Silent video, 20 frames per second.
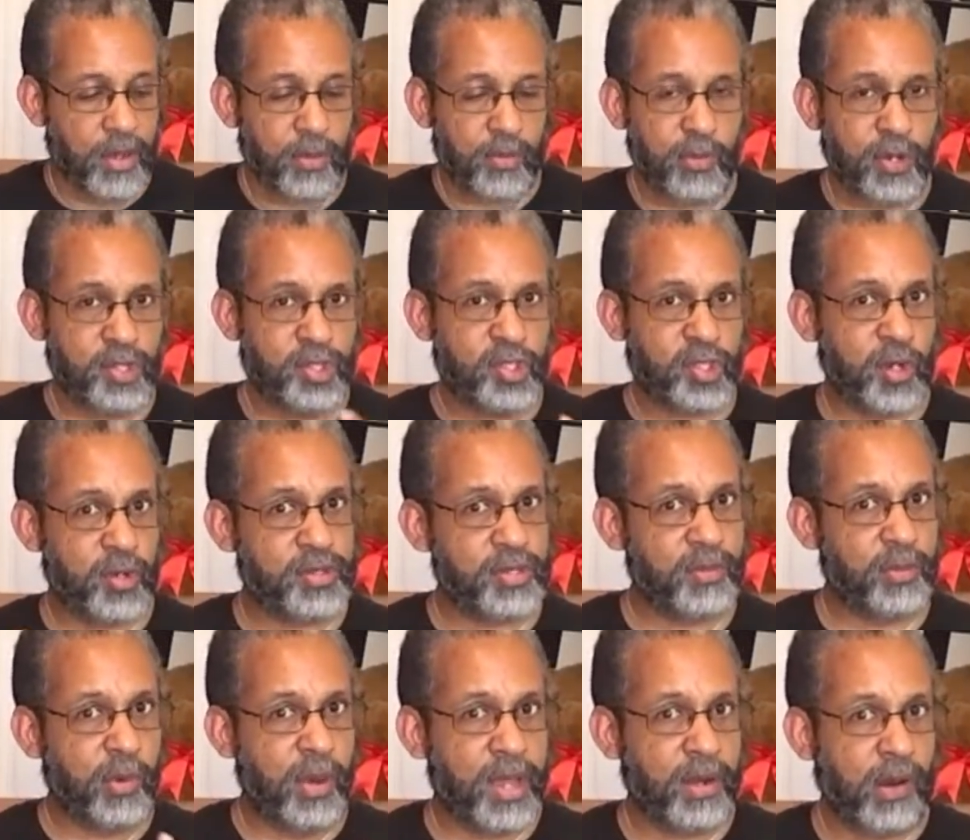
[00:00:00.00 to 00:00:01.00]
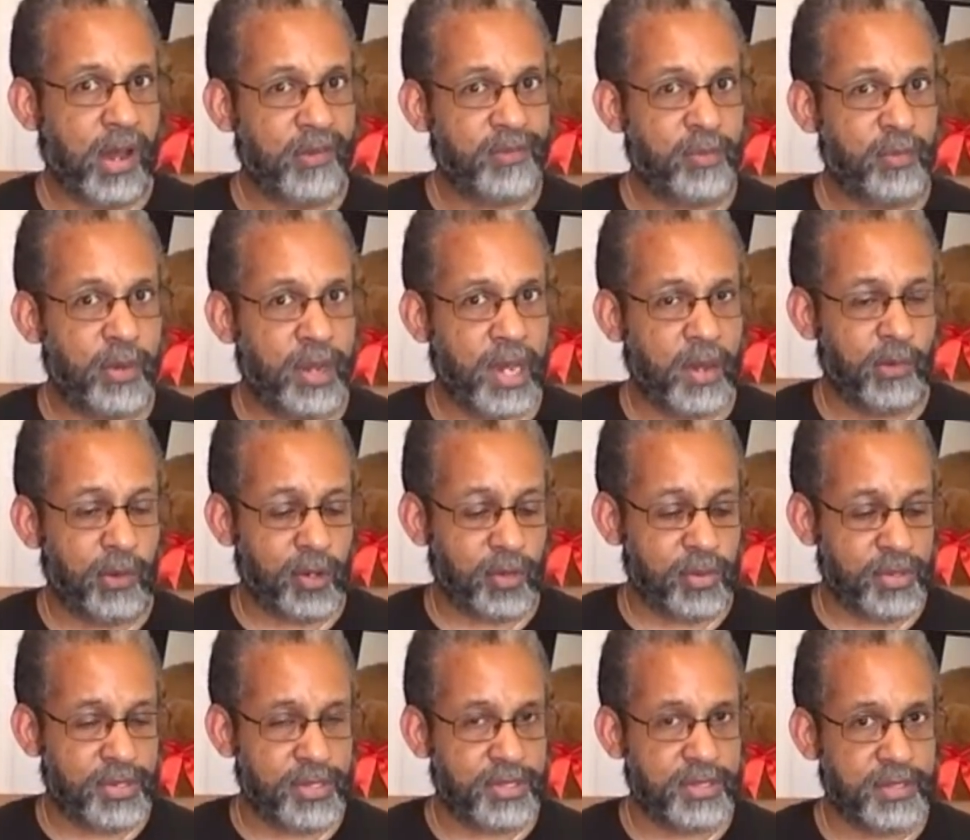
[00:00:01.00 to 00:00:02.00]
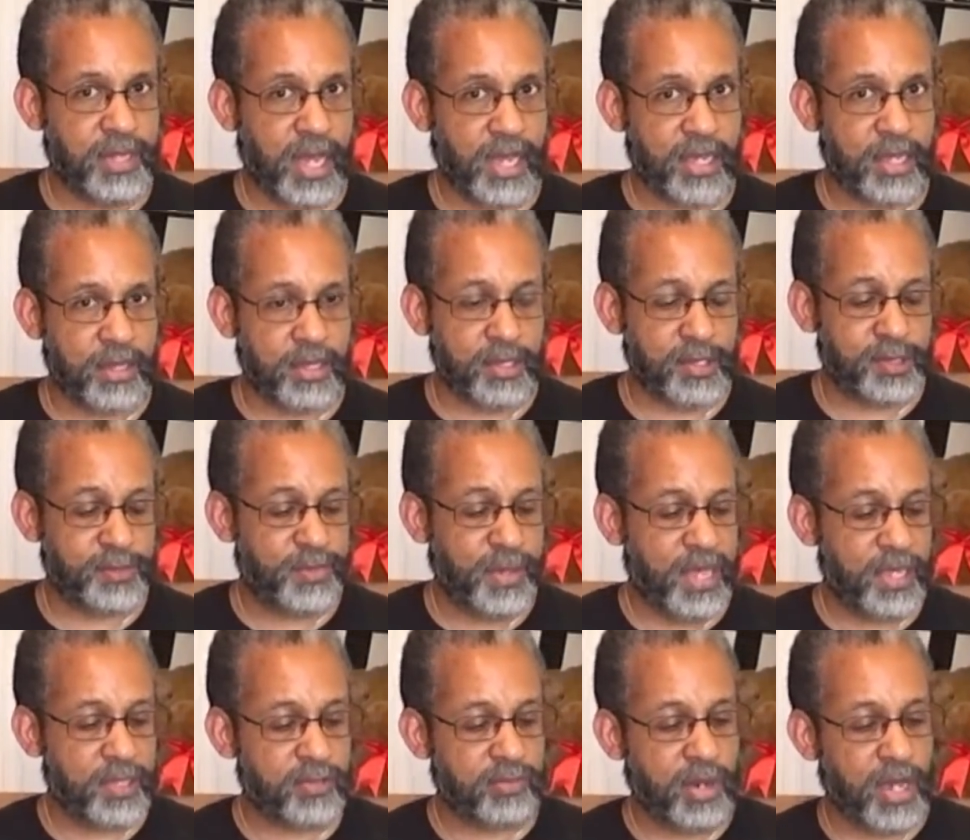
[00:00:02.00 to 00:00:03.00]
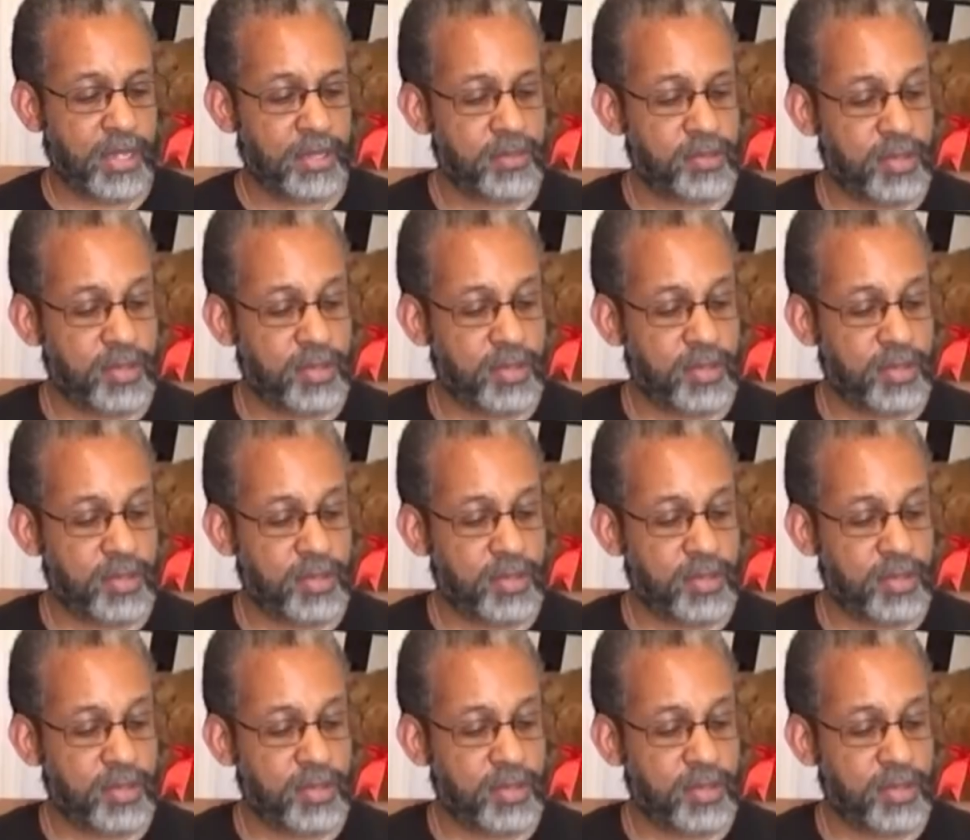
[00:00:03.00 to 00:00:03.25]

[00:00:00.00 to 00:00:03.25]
which shows up quite often when I work with this deck in this space, right?